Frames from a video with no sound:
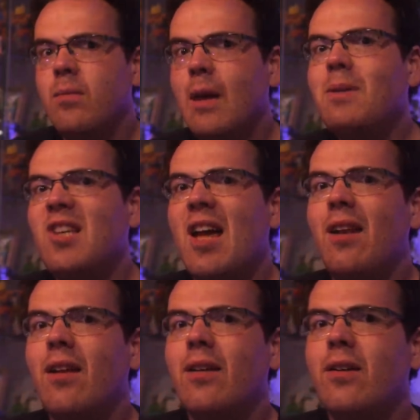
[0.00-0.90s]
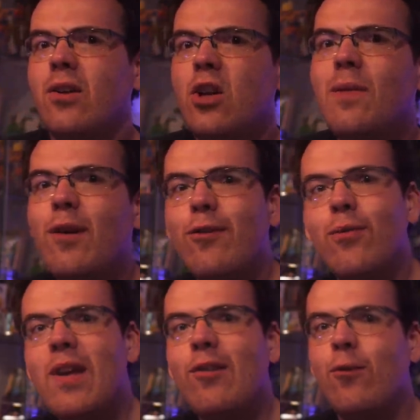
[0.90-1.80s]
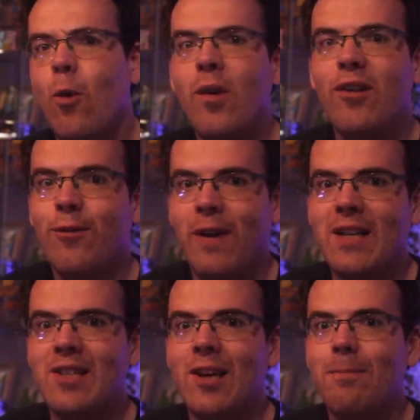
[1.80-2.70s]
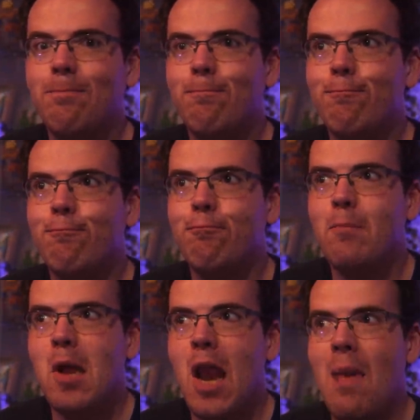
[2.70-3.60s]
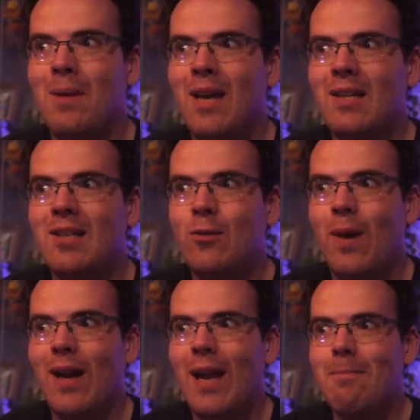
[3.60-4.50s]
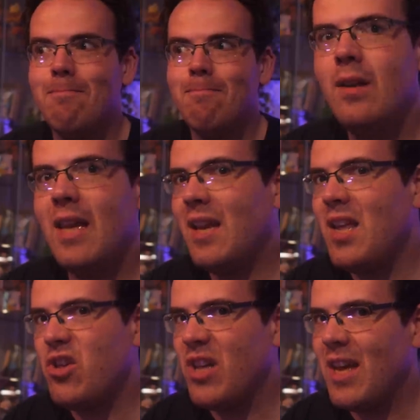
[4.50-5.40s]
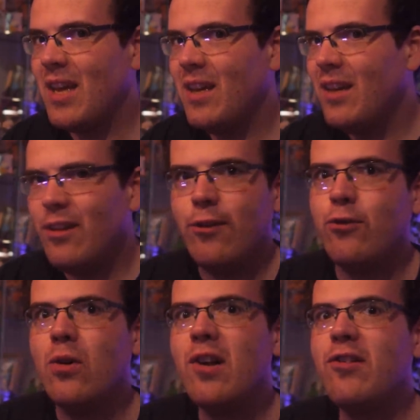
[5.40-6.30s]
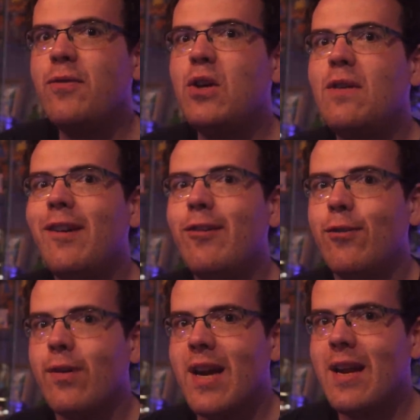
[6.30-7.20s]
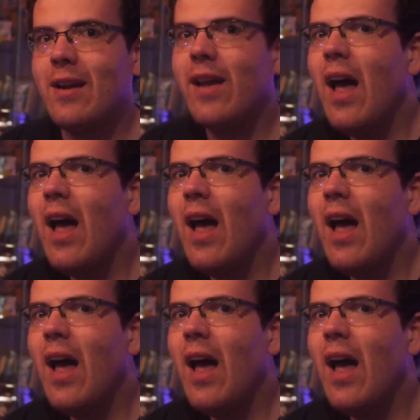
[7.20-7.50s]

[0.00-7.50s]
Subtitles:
Number 10. Universe 3's strongest fighter eliminated quickly. Nigrishi, the strongest of Universe 3.